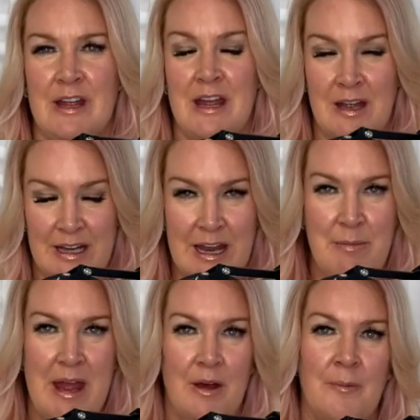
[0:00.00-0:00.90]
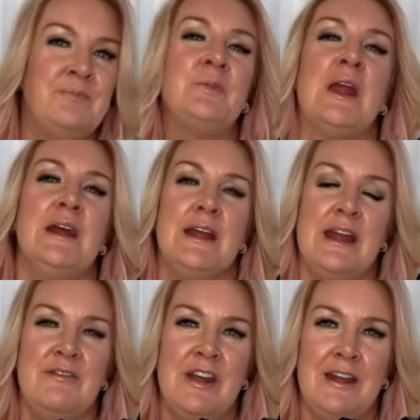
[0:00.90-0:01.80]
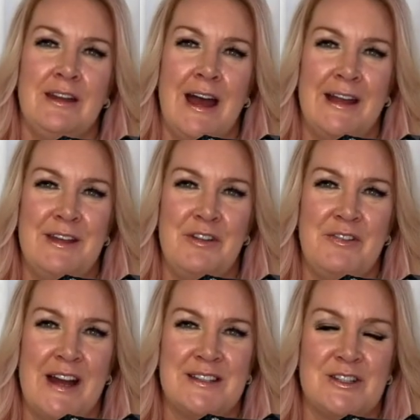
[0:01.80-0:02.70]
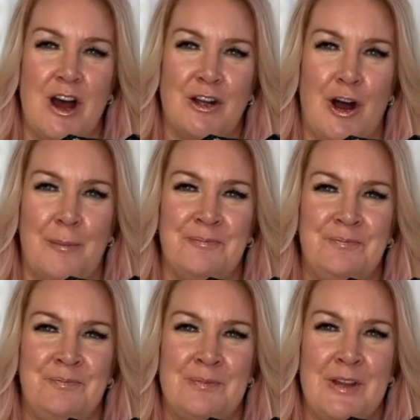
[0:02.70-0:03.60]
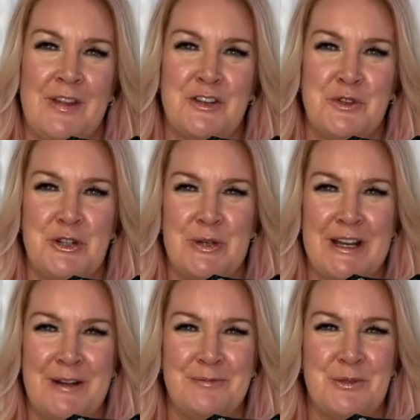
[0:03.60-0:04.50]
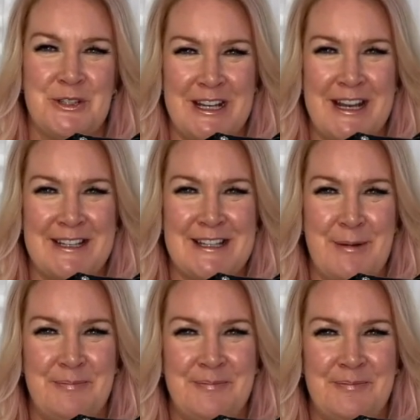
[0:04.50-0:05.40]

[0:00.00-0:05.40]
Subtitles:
an email, evie@eviefats.com. Thanks for tuning in. We'll see you next time.